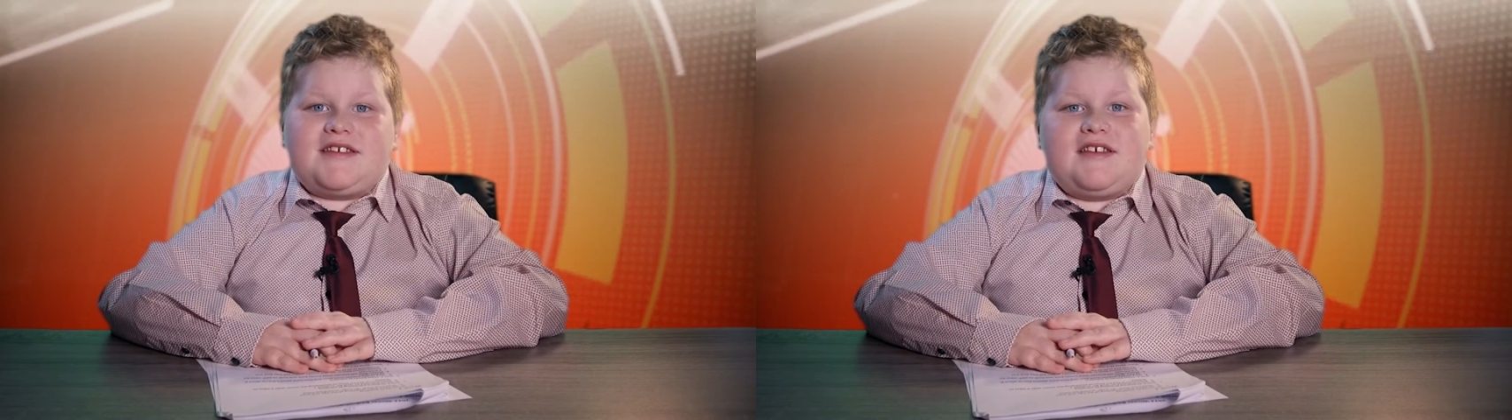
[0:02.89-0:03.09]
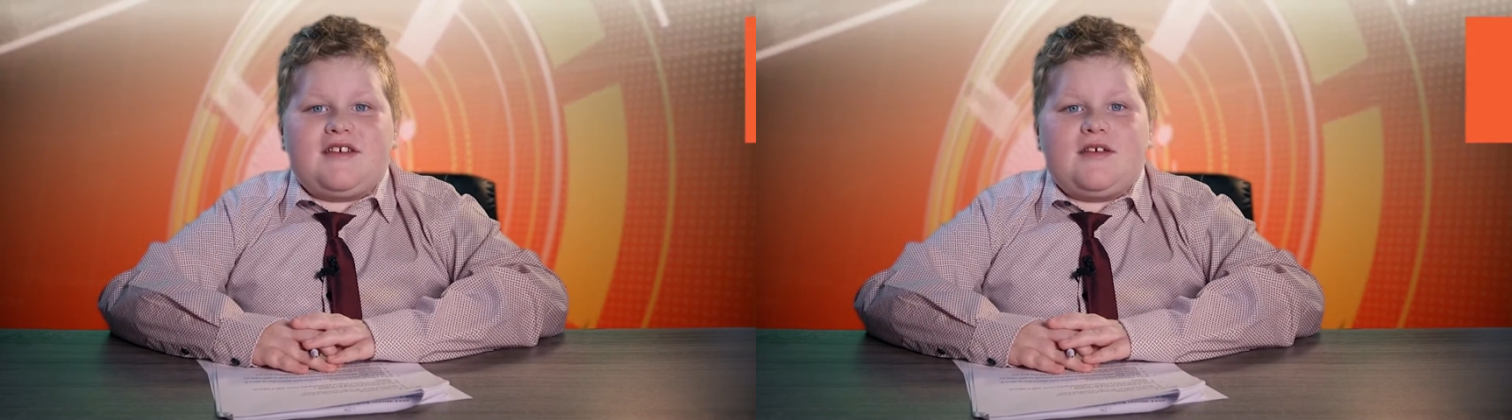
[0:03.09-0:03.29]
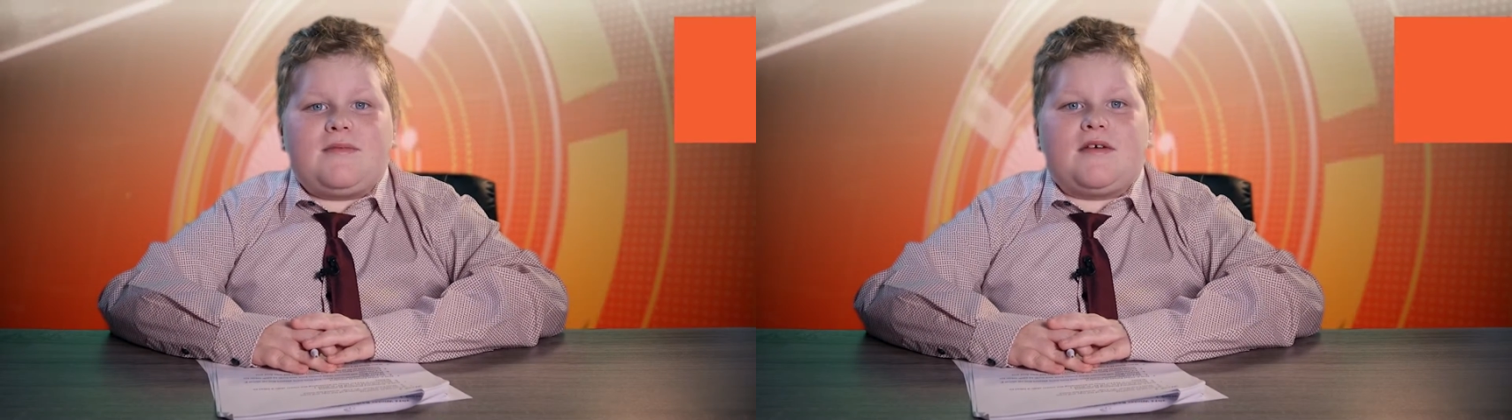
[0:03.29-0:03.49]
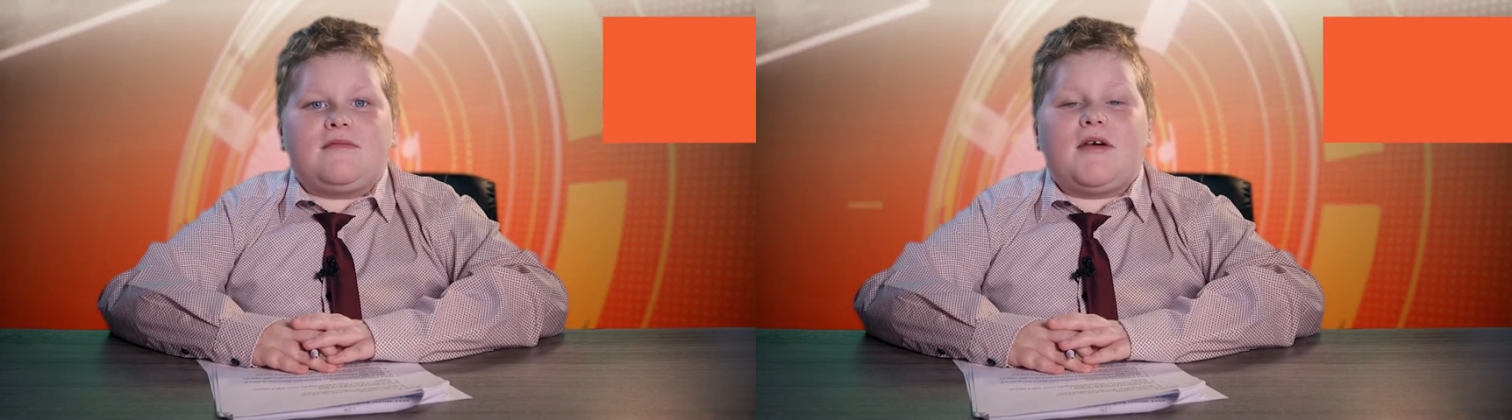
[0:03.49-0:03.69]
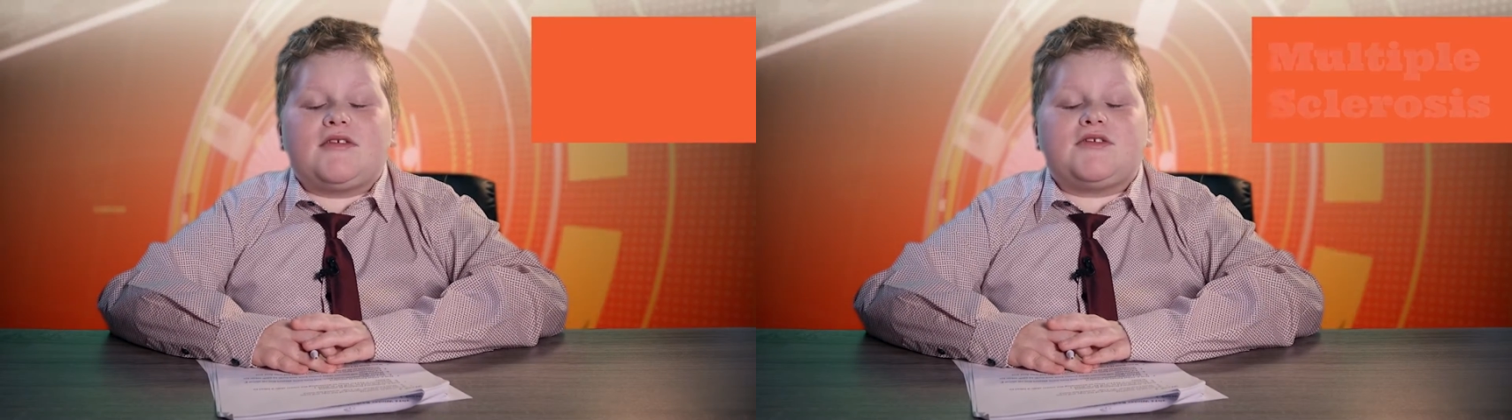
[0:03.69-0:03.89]
to tell you
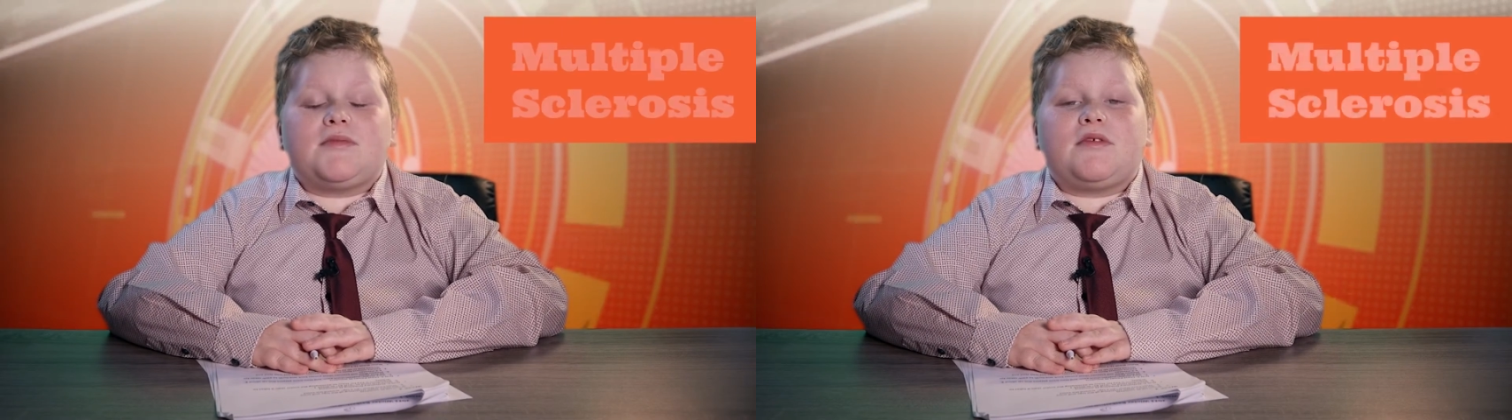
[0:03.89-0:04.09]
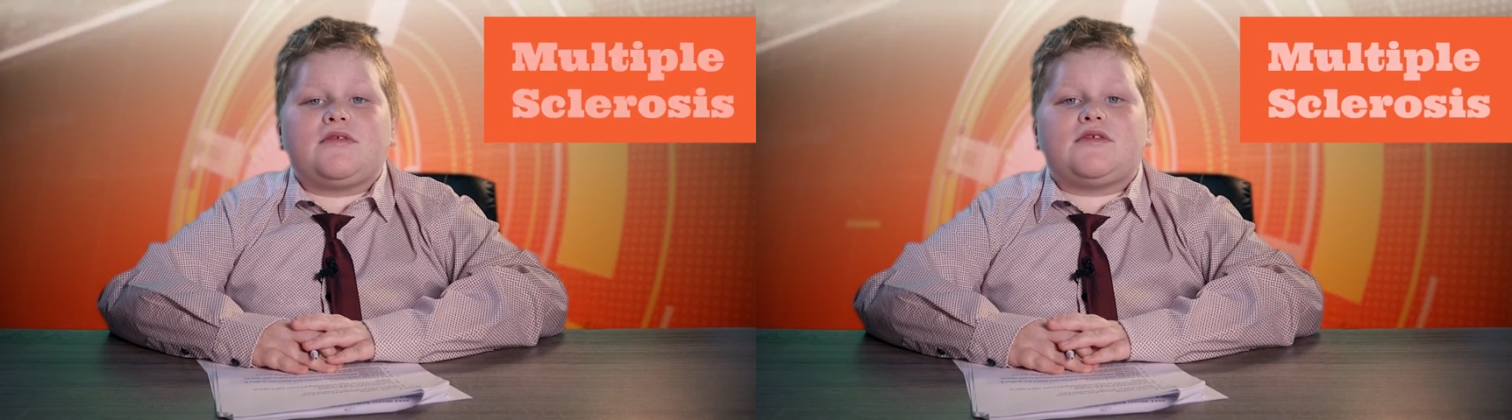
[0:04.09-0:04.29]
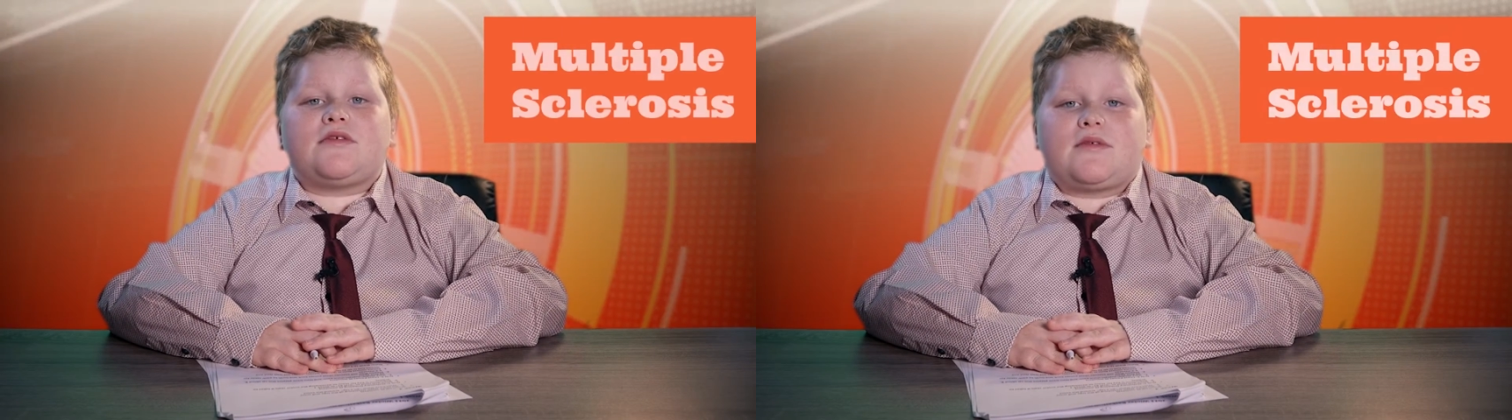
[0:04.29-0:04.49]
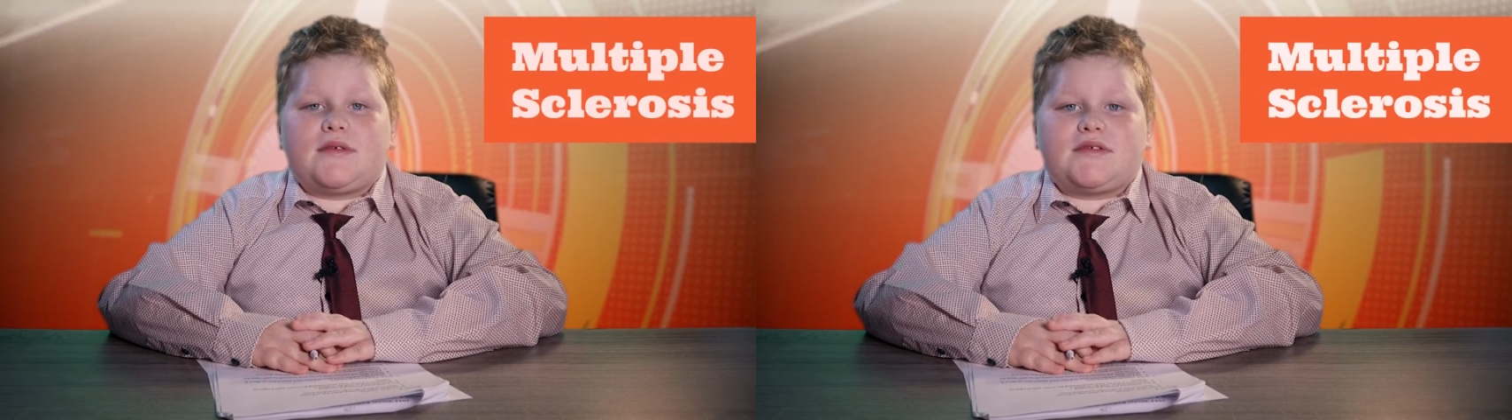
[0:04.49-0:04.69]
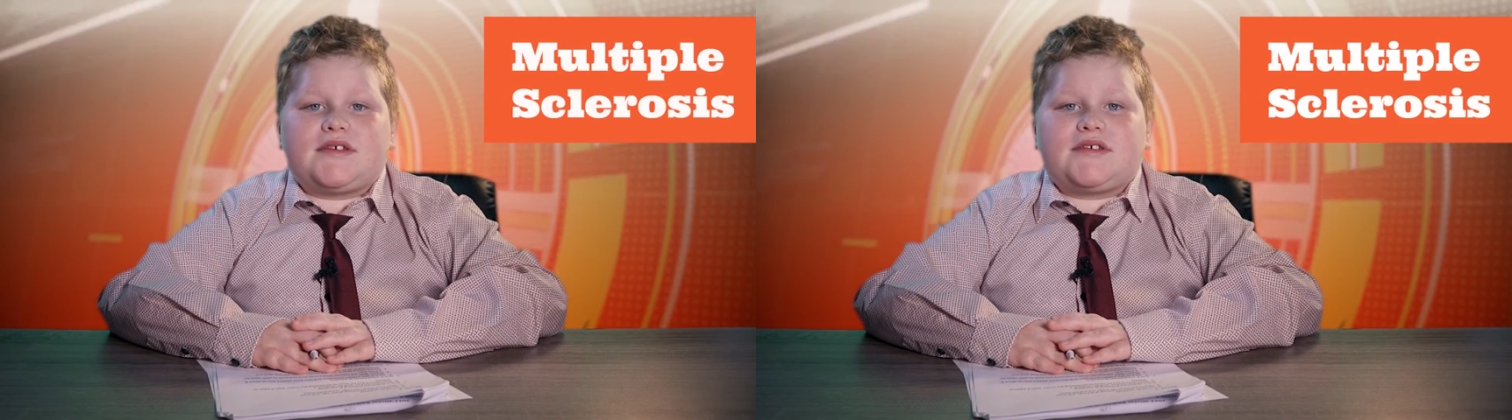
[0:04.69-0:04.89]
about multiple
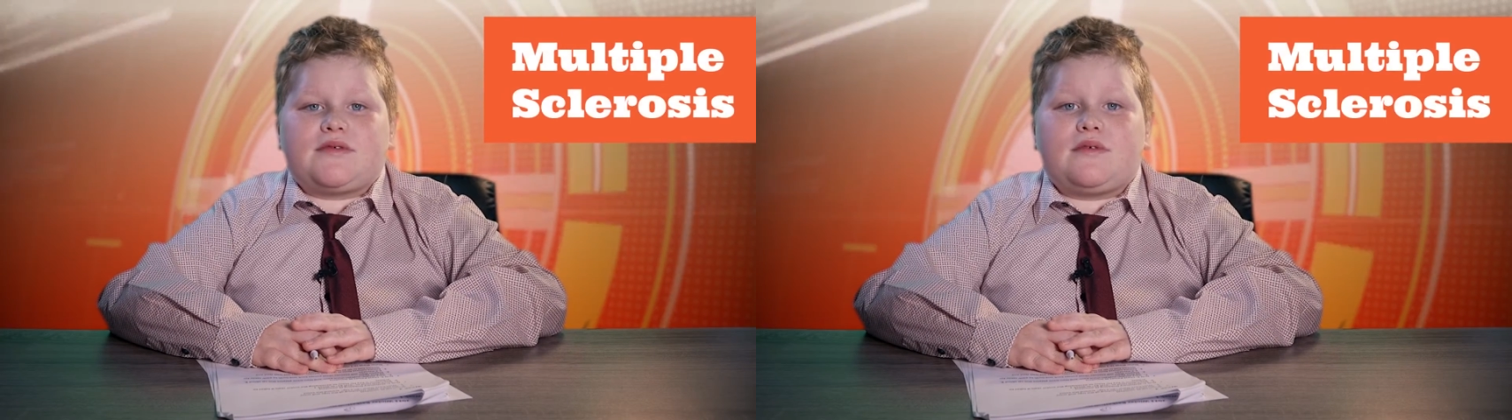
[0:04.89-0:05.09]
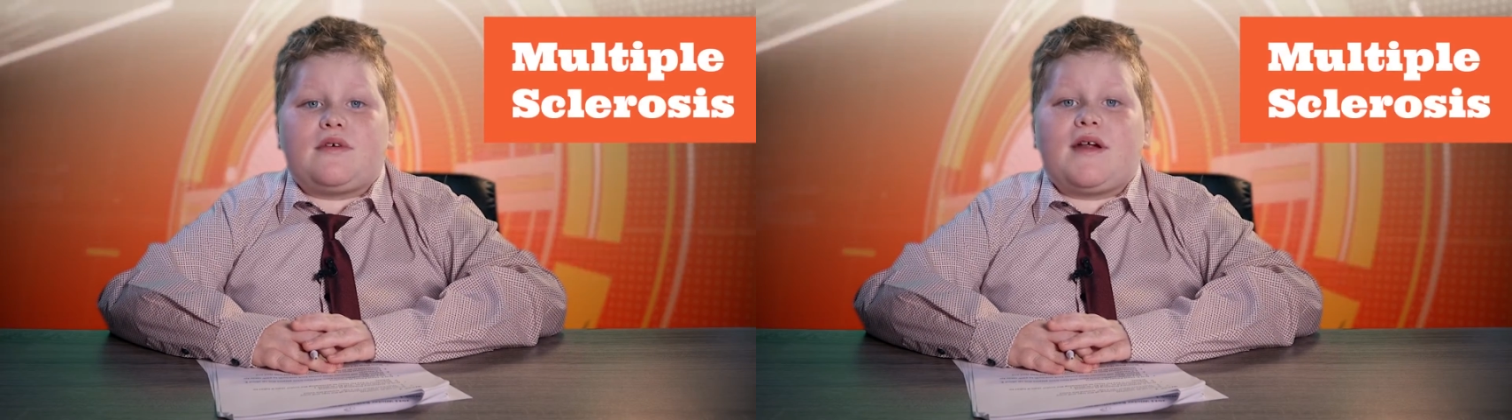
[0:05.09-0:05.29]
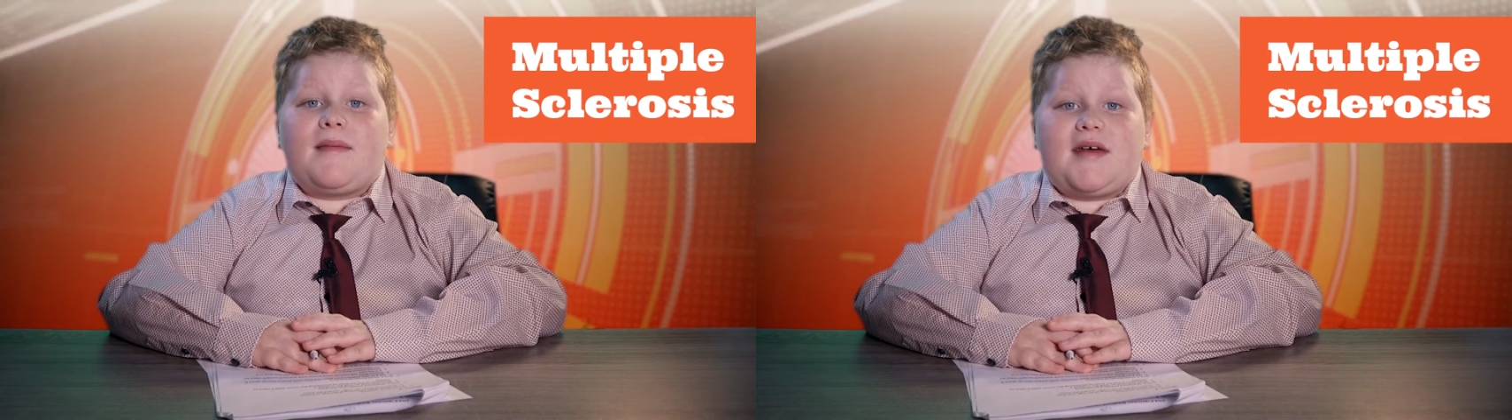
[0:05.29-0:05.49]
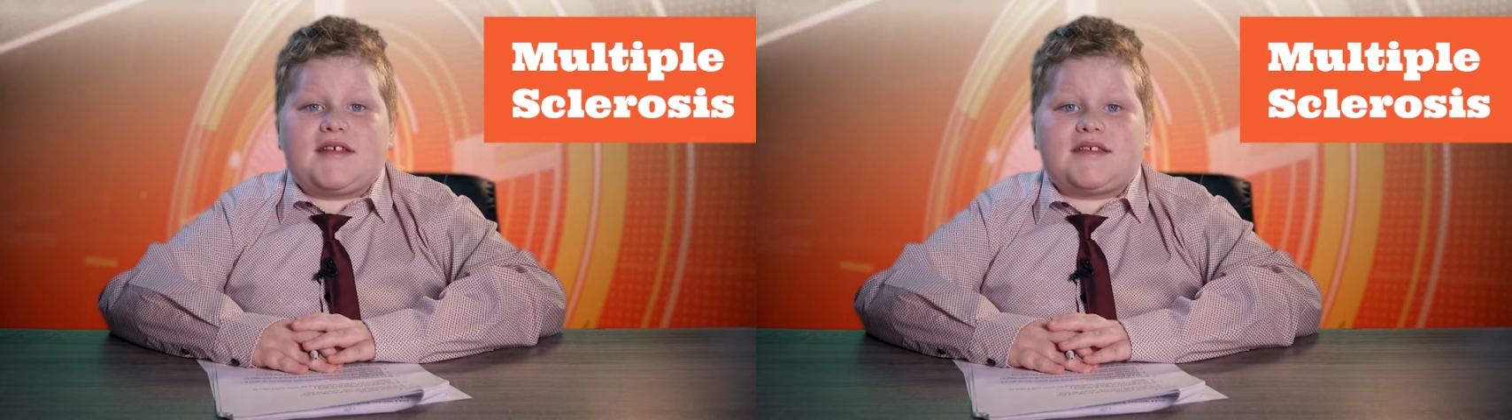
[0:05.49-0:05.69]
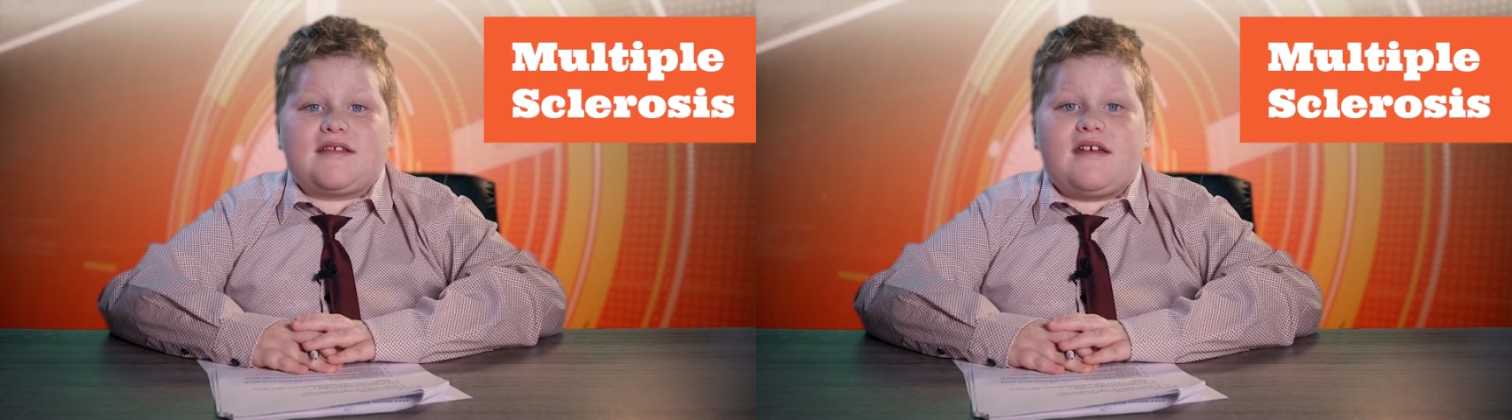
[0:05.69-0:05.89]
sclerosis, or
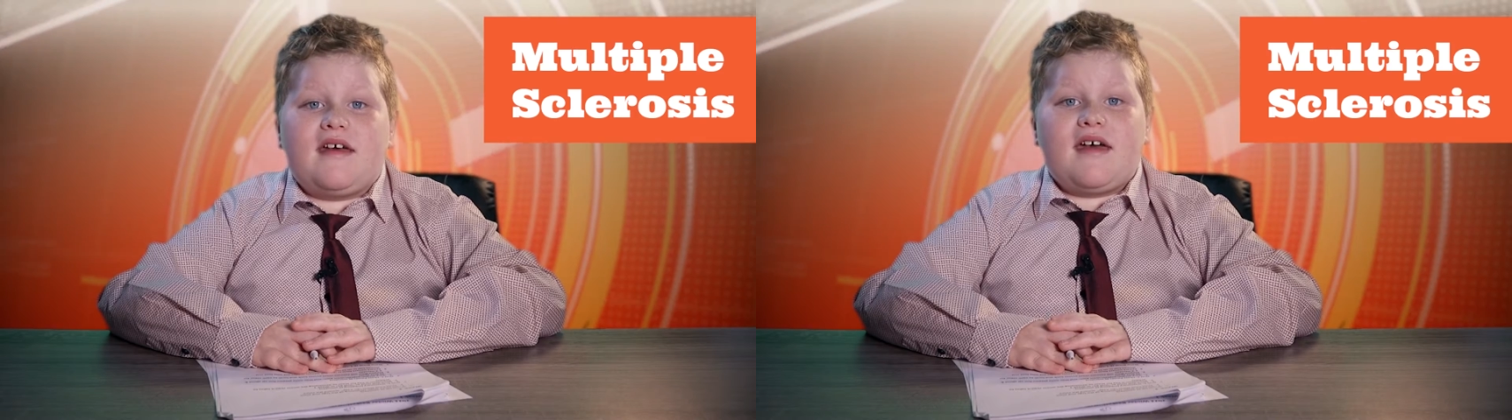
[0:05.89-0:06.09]
MS.